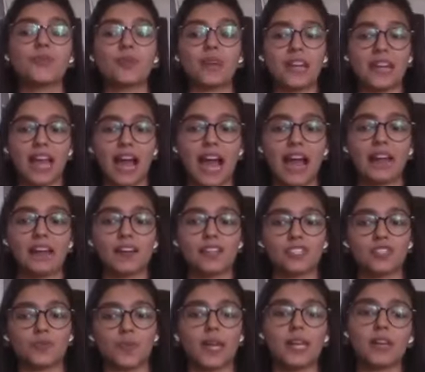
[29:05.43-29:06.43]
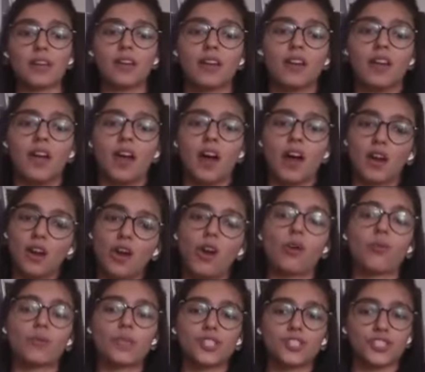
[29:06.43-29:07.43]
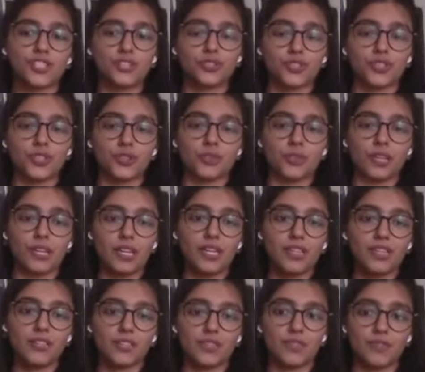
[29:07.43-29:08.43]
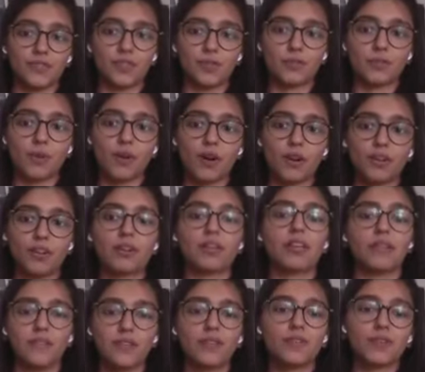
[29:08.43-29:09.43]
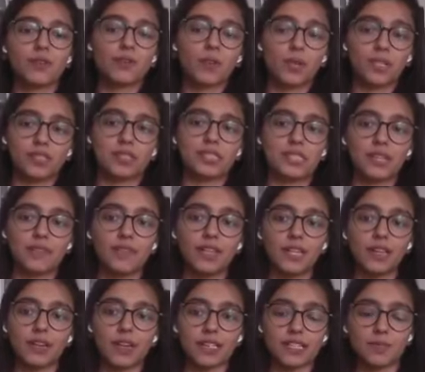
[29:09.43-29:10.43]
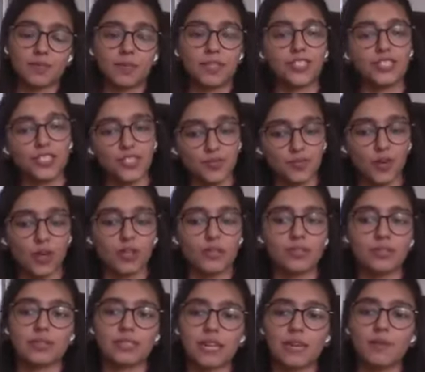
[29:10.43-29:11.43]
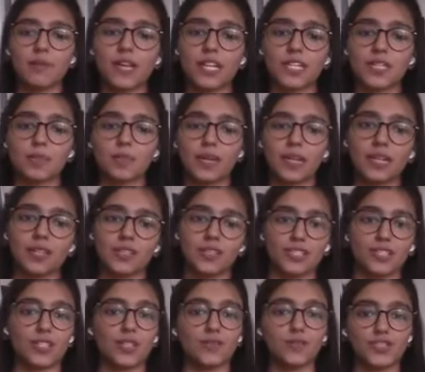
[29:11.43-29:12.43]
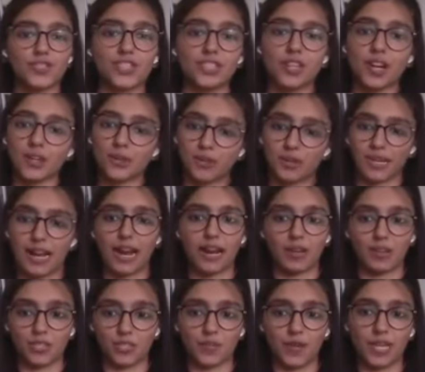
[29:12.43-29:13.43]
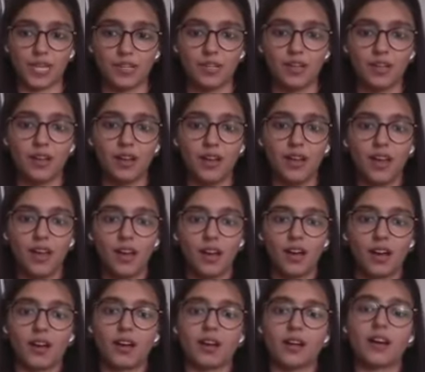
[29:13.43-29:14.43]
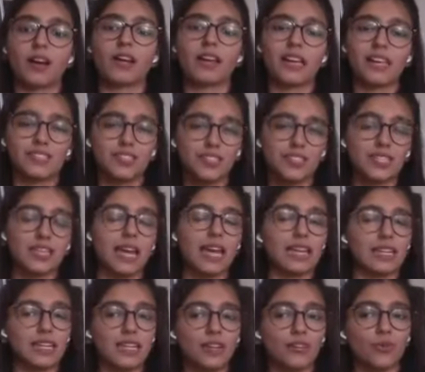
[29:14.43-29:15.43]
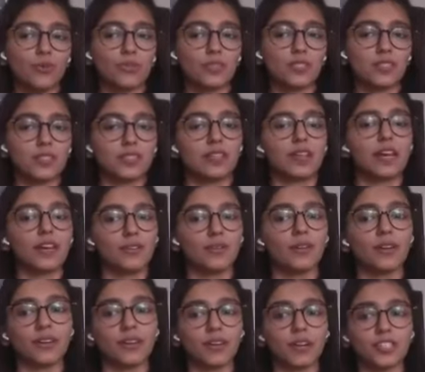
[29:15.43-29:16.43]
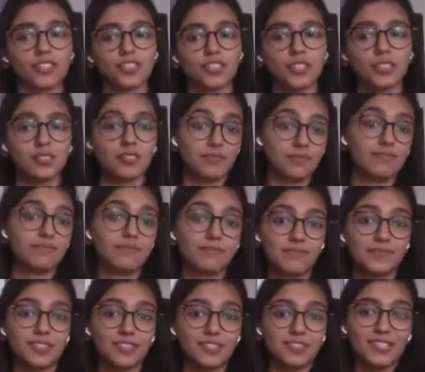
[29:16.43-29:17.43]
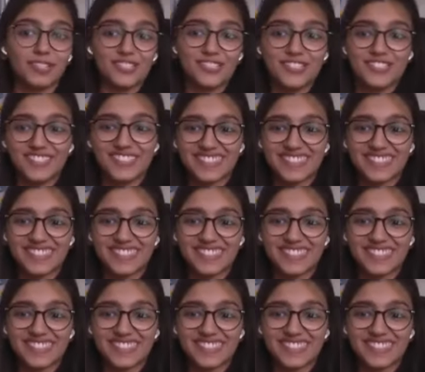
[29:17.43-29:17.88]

You can add ajwain along with the sugar only. So if you want, even if you want a savory recipe, just follow the same recipe, and instead of jeera, you can add ajwain. Again, just lightly roast it and you can crush it. Delicious.